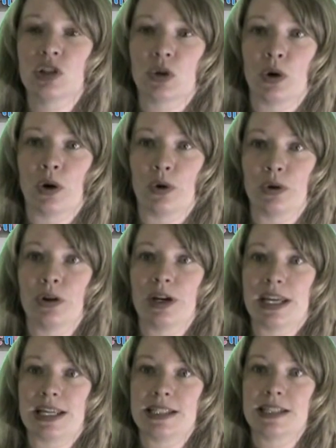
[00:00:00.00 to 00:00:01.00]
store owner
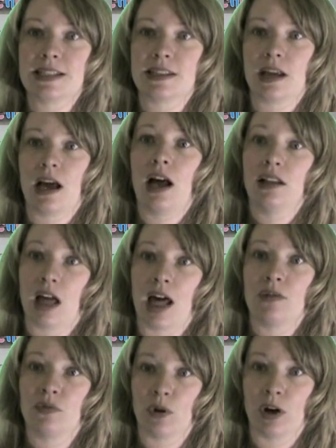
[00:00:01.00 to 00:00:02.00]
is a lot
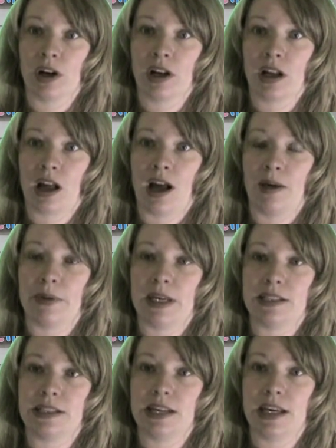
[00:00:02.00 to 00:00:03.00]
of work. Um,
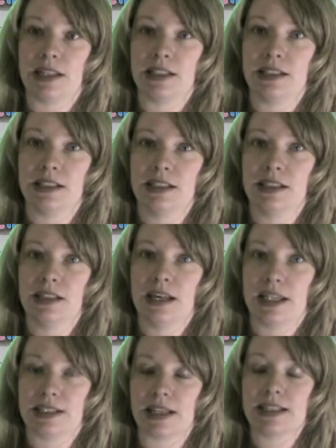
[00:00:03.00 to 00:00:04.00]
it, it,
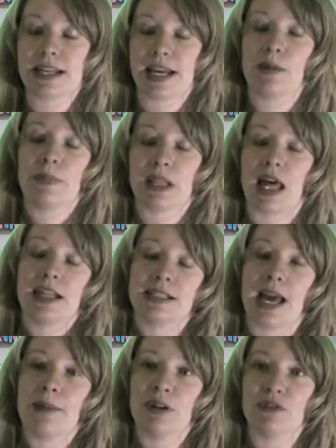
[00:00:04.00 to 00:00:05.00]
it does take up a lot of
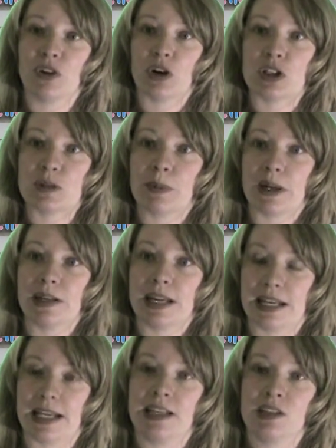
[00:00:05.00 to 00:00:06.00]
time at first, but
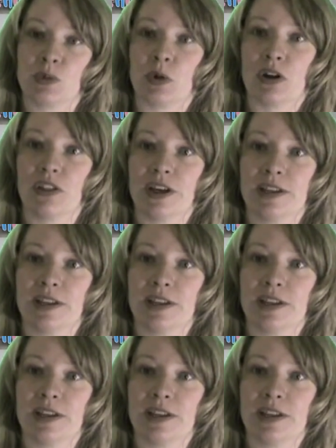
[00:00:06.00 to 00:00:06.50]
it is worth